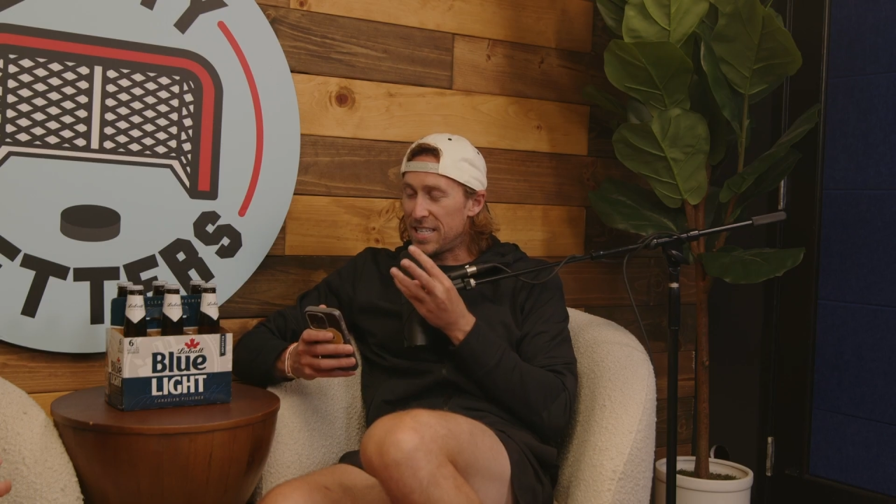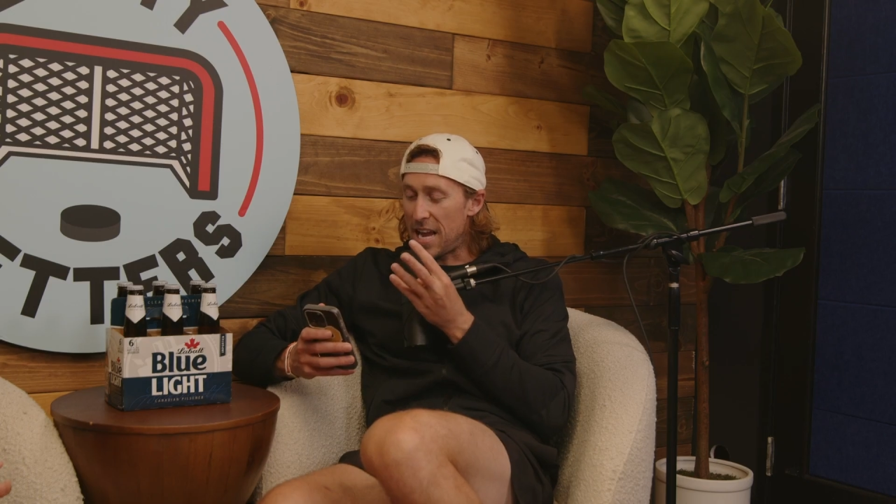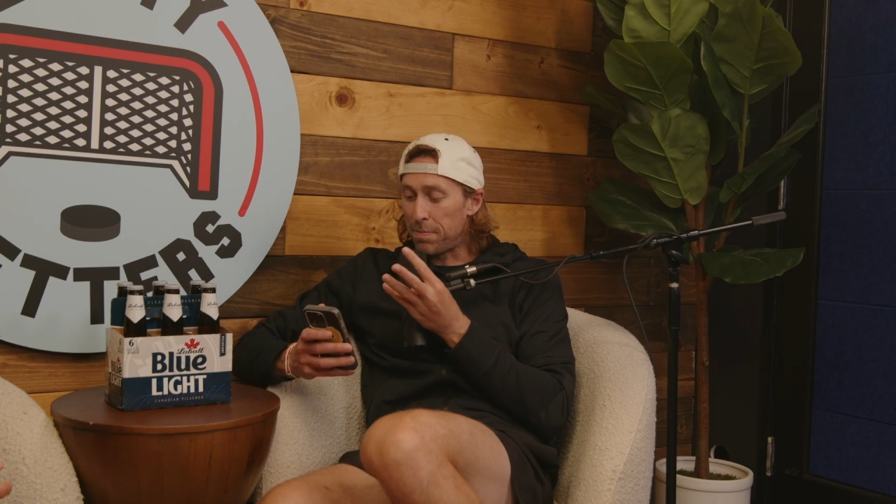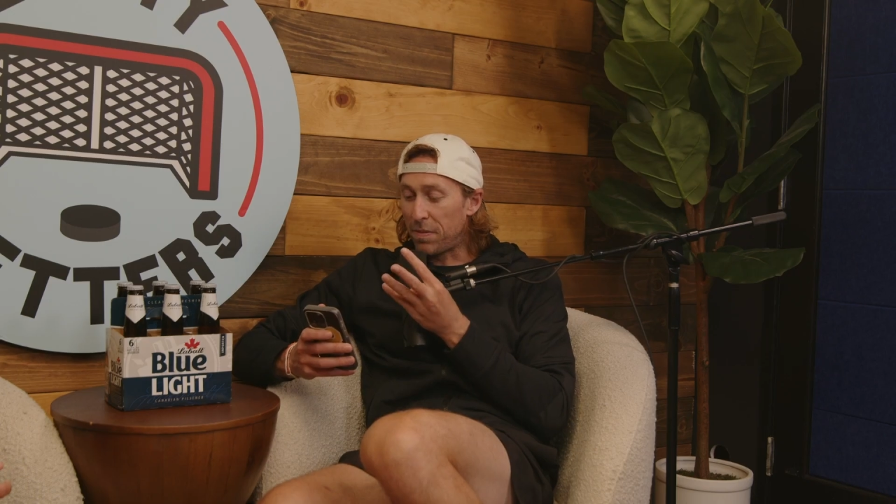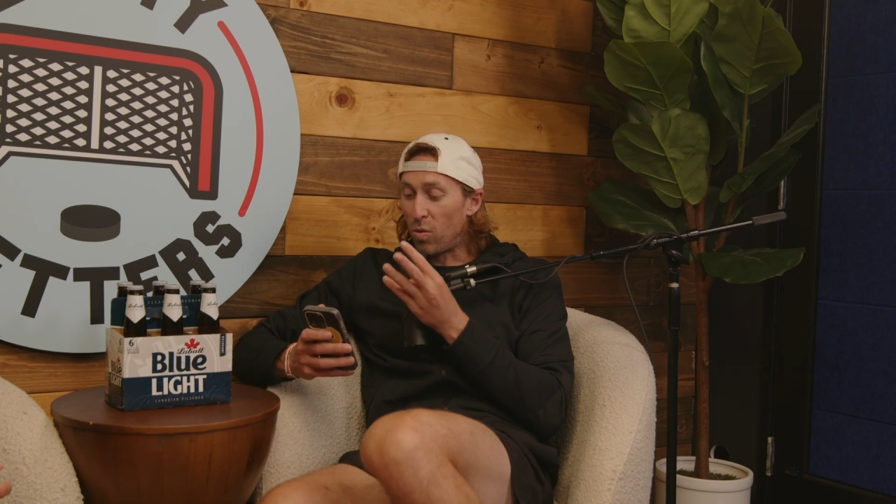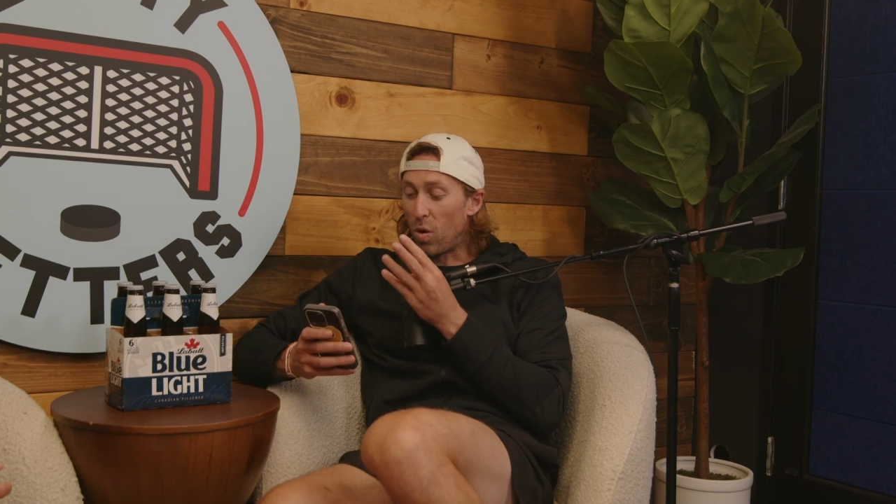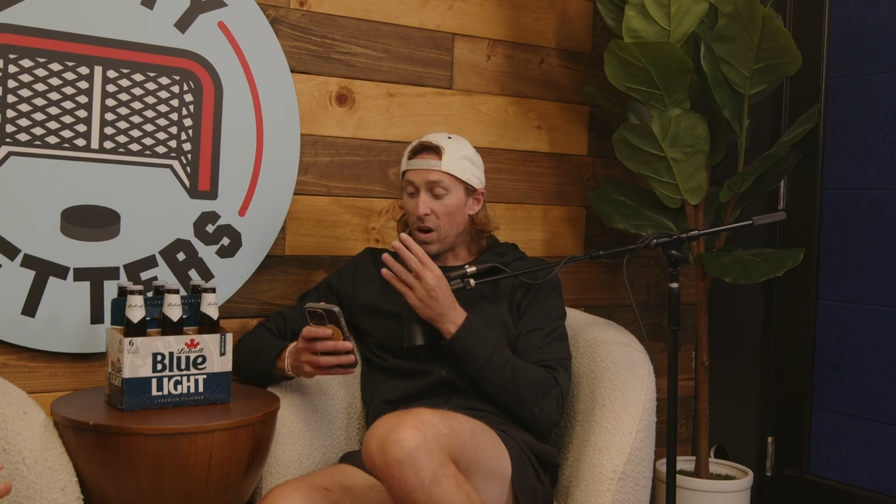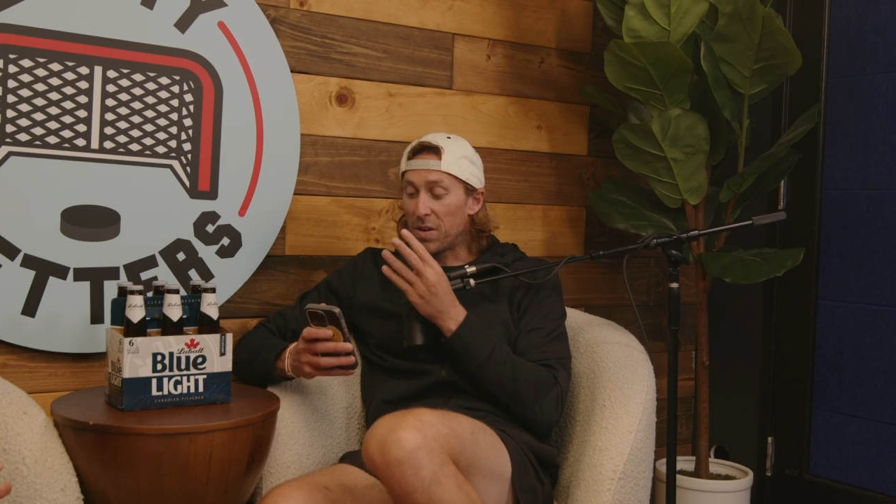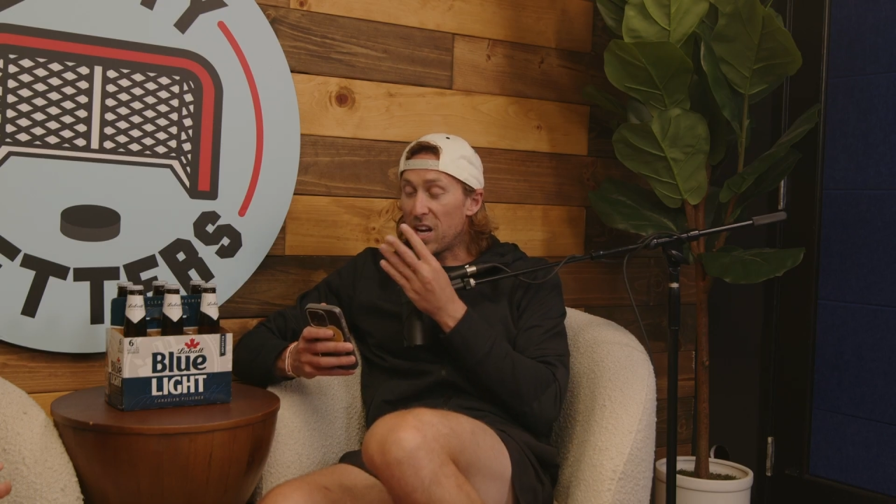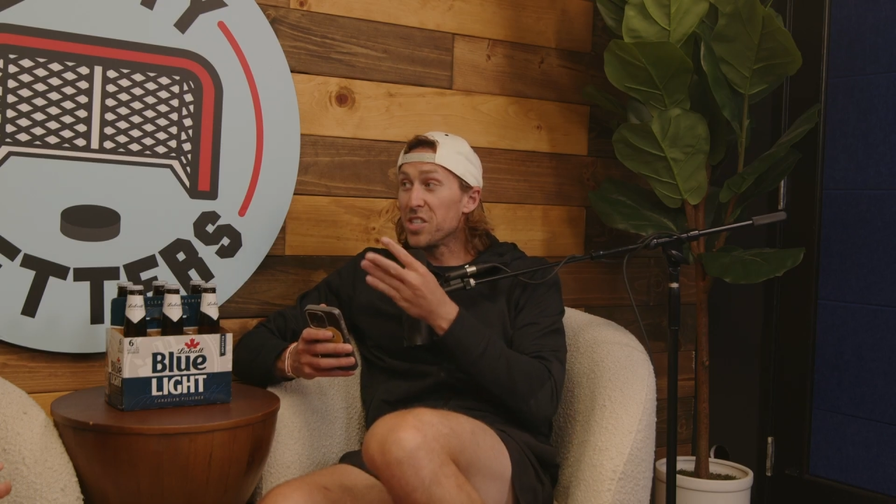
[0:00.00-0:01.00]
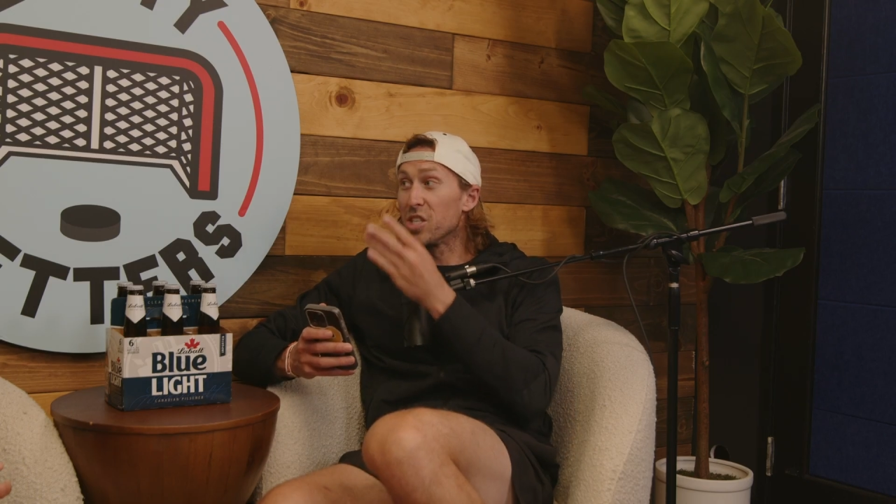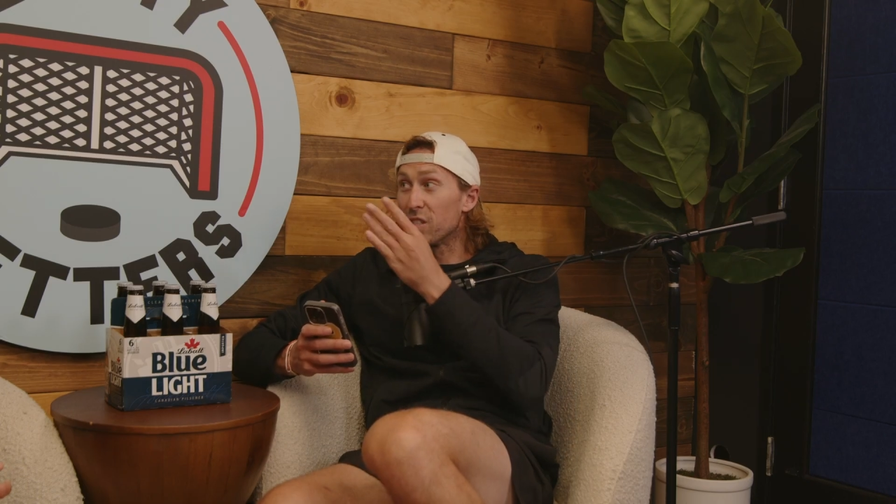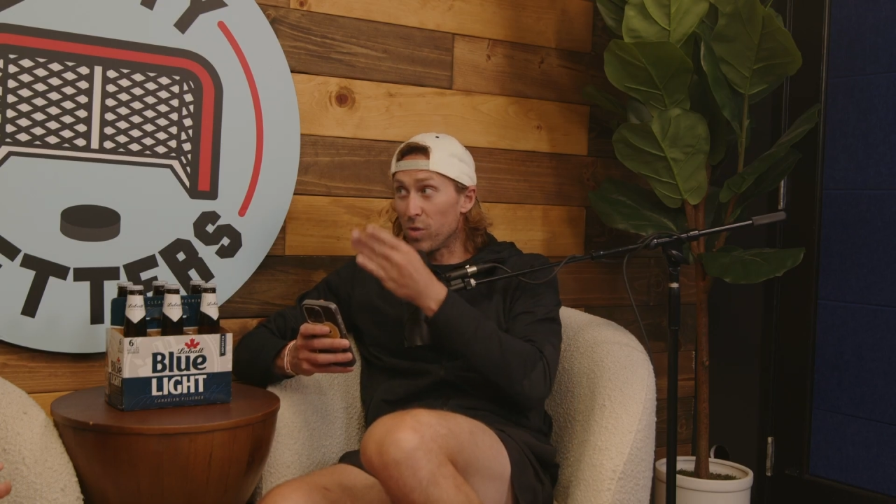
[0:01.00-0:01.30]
Tampa 4, because it's